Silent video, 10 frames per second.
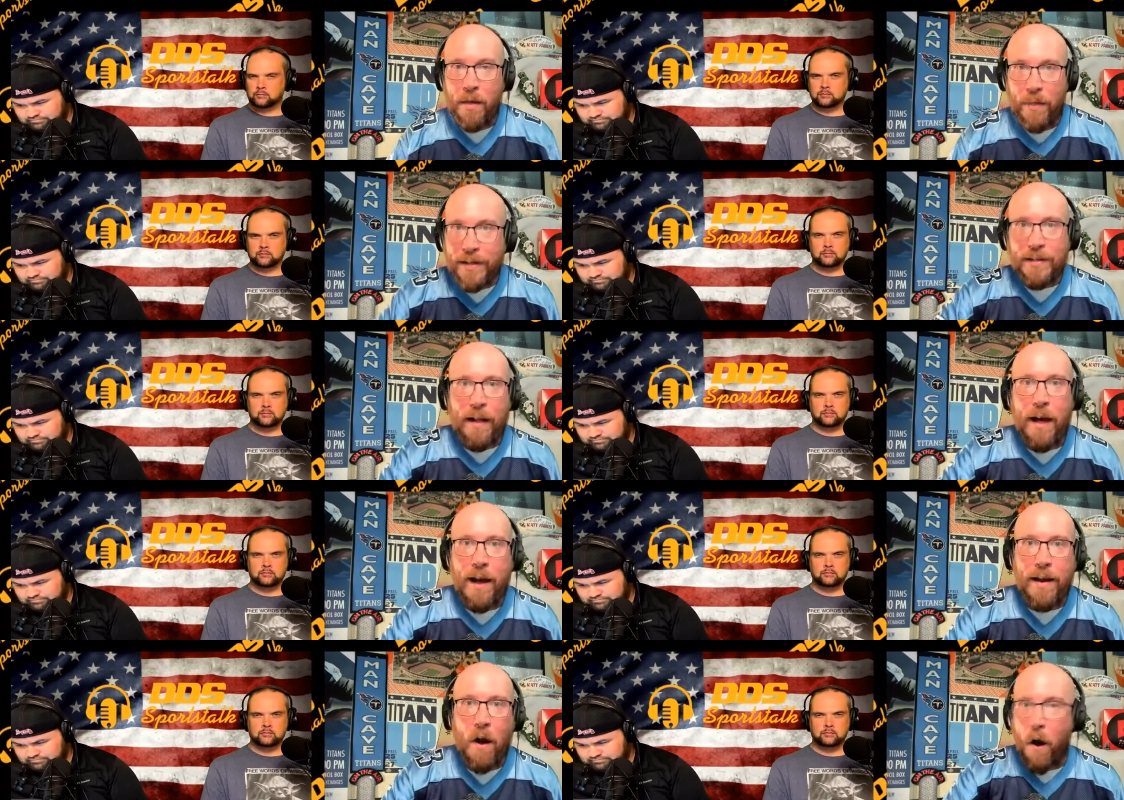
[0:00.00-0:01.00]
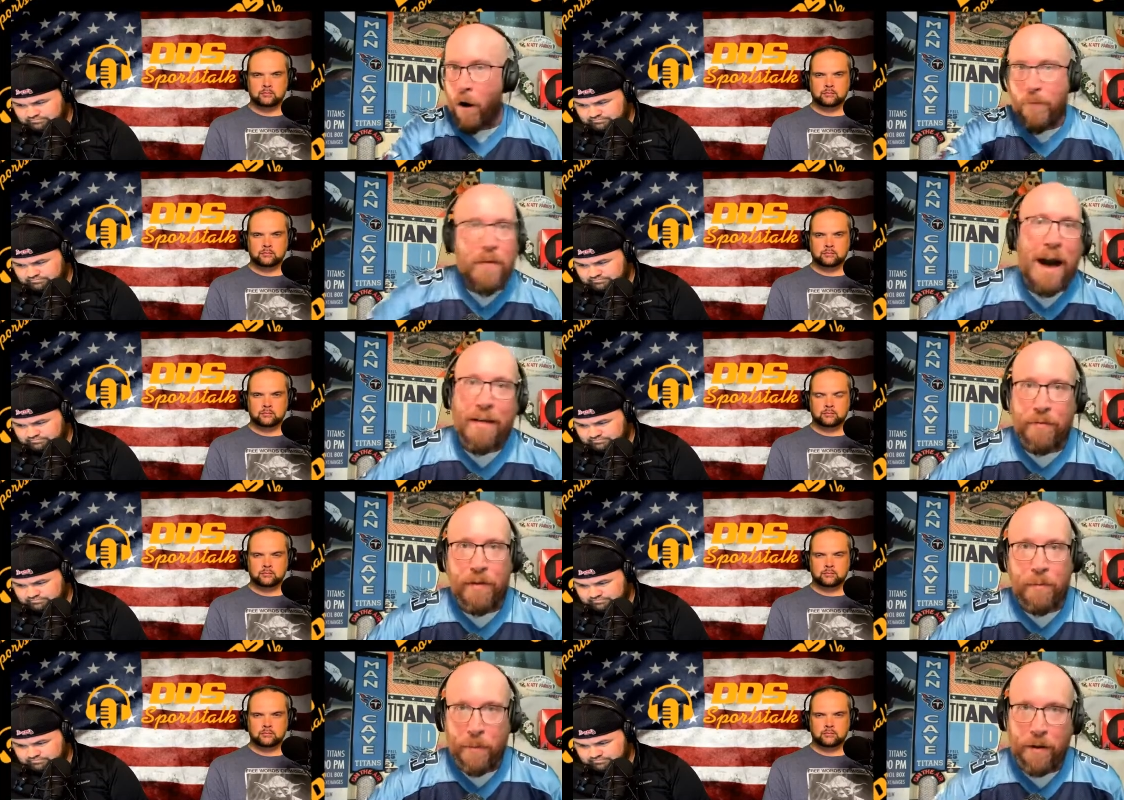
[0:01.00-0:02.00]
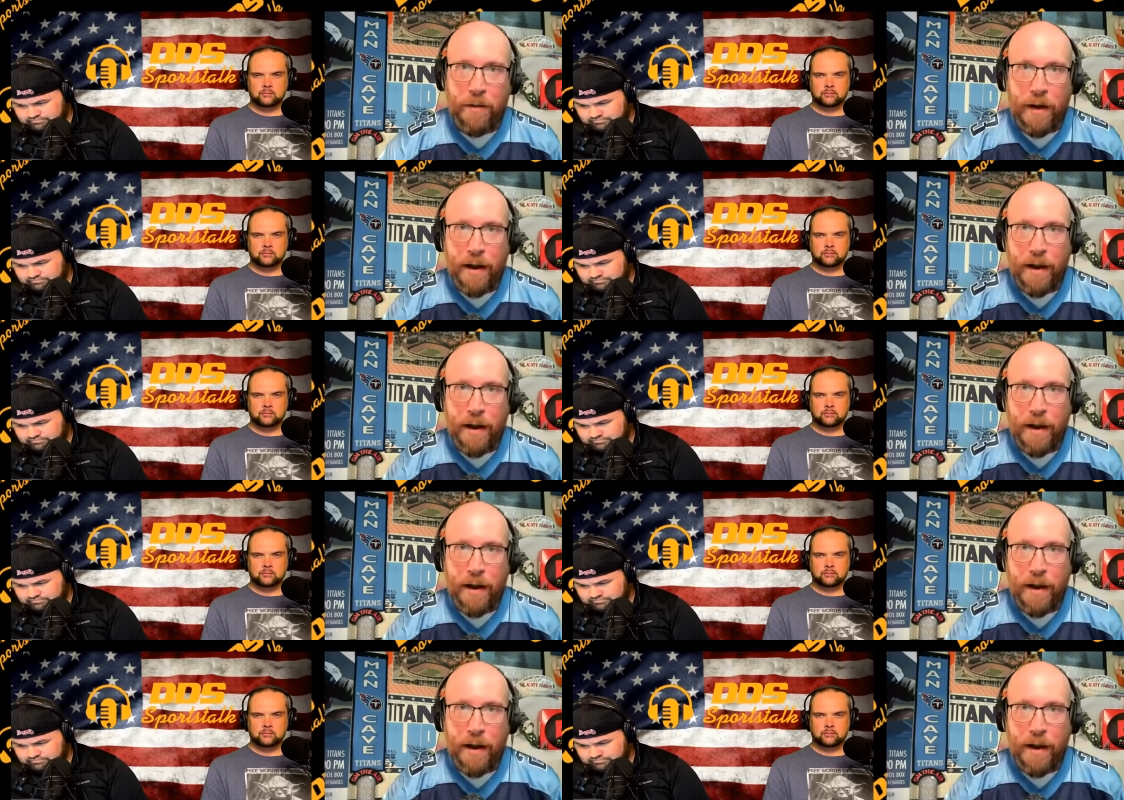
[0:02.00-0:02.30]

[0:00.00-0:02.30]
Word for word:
Speaker 1: This line, all 5 of them are better than